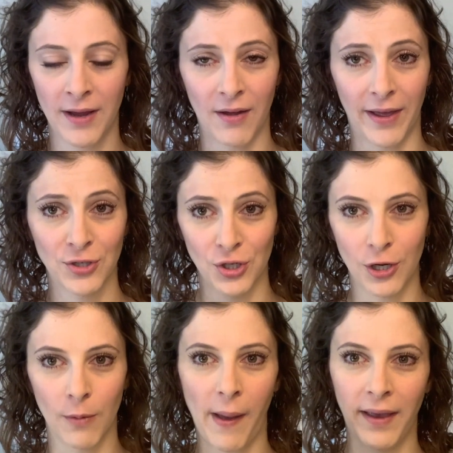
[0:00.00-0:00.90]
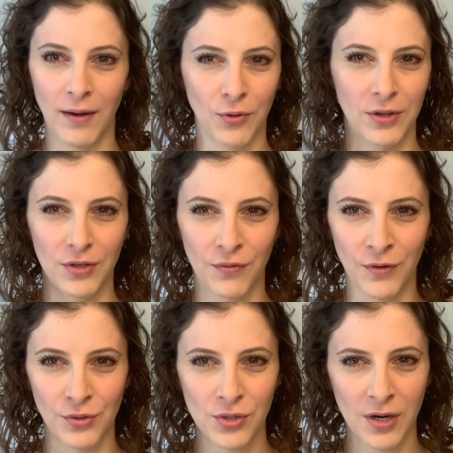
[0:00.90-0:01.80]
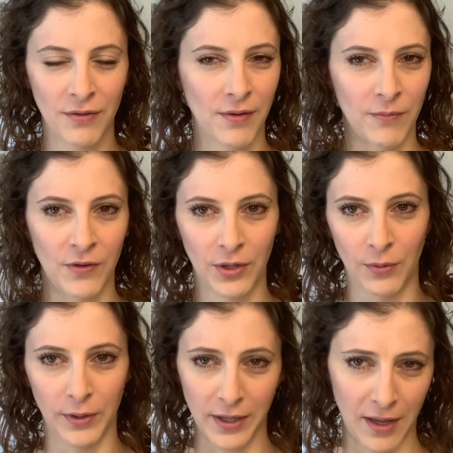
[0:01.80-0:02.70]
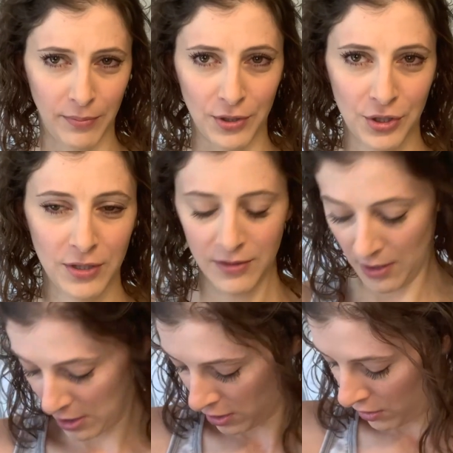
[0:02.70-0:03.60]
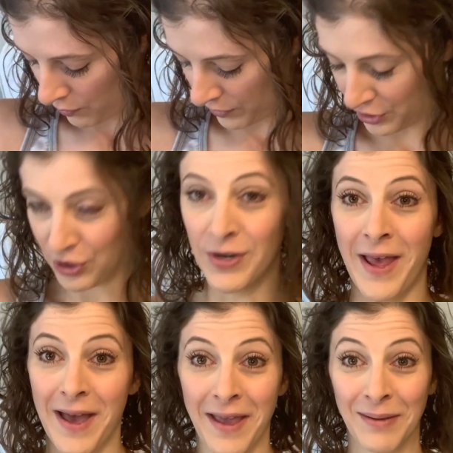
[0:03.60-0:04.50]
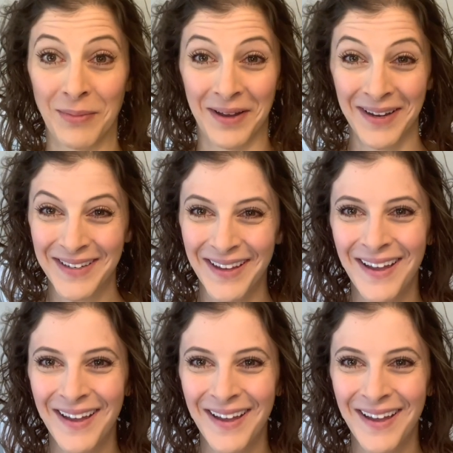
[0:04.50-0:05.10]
I'll actually go back in with the diffuser if I'm feeling really ambitious, which today I am not.